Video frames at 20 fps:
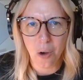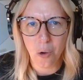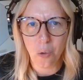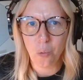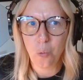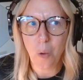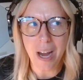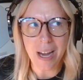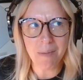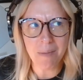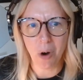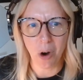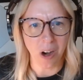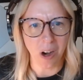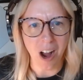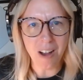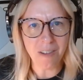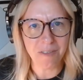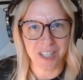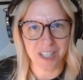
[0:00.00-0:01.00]
way more
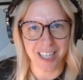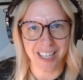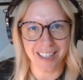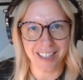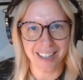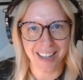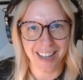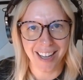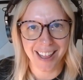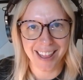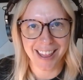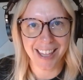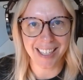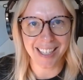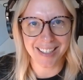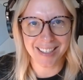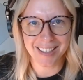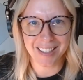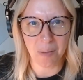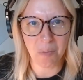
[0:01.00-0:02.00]
often
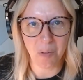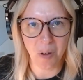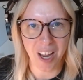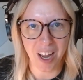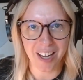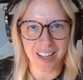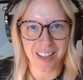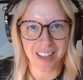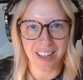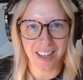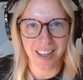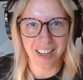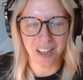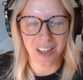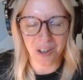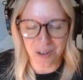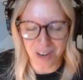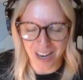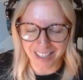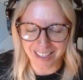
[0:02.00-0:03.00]
than someone
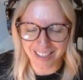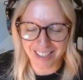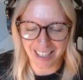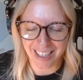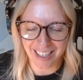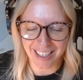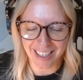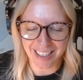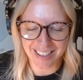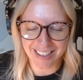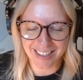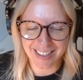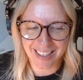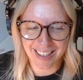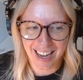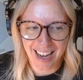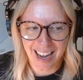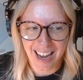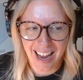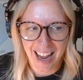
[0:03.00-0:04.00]
who has kids.
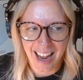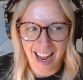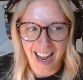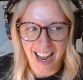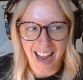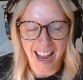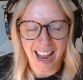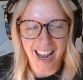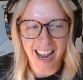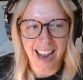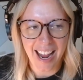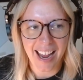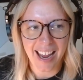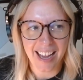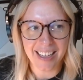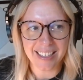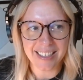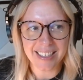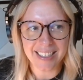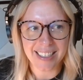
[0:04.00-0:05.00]

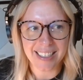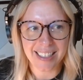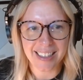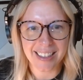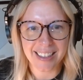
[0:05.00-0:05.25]
And